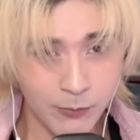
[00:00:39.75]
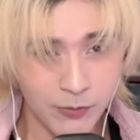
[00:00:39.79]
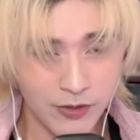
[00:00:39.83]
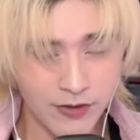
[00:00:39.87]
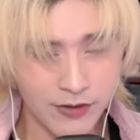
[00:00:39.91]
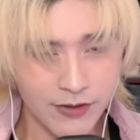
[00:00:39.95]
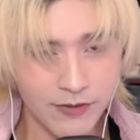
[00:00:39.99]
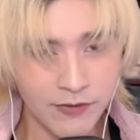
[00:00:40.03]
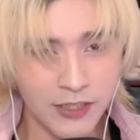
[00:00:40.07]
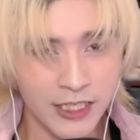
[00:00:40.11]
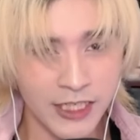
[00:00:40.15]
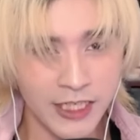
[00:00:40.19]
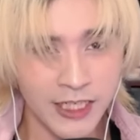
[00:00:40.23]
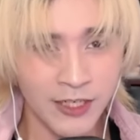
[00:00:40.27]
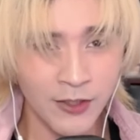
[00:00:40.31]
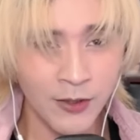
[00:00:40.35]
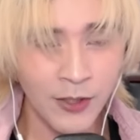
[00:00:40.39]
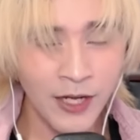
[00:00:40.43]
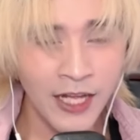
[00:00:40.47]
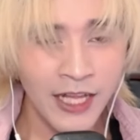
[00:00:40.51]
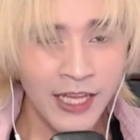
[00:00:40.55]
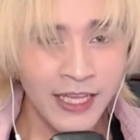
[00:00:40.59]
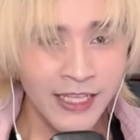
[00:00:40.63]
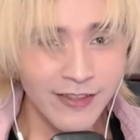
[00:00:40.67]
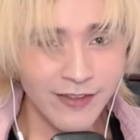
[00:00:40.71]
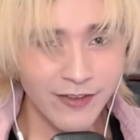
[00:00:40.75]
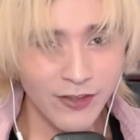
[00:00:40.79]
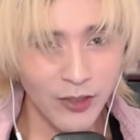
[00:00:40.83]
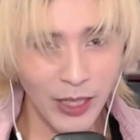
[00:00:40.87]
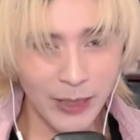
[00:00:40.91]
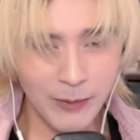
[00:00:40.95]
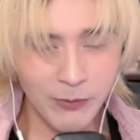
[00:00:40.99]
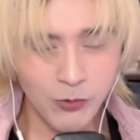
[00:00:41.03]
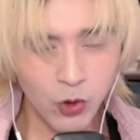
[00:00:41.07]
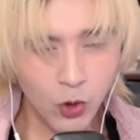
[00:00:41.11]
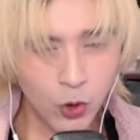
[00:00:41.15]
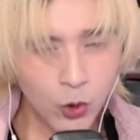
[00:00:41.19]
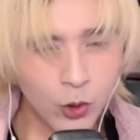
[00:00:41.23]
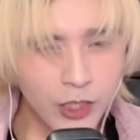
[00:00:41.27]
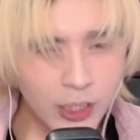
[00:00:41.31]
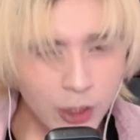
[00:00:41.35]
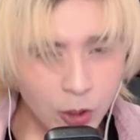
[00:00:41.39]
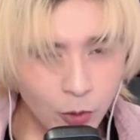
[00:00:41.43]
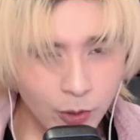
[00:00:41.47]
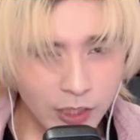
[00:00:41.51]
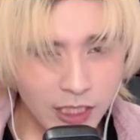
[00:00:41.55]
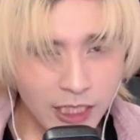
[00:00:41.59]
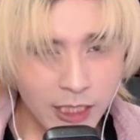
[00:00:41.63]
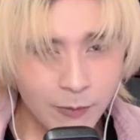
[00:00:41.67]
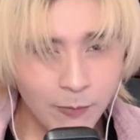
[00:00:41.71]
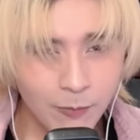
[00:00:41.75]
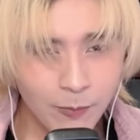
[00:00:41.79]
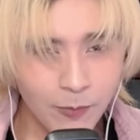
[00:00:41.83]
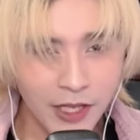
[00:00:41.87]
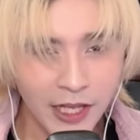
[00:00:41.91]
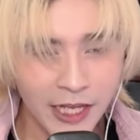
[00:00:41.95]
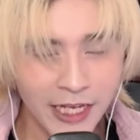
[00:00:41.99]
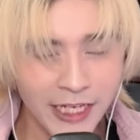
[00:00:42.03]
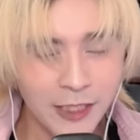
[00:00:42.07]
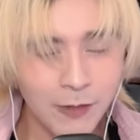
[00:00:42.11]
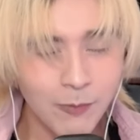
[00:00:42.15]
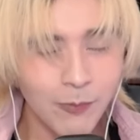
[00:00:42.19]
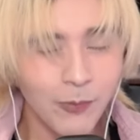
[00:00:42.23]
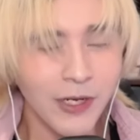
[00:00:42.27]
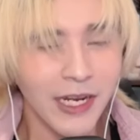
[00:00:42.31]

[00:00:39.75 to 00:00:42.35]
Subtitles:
music video, so I'm totally going in blind,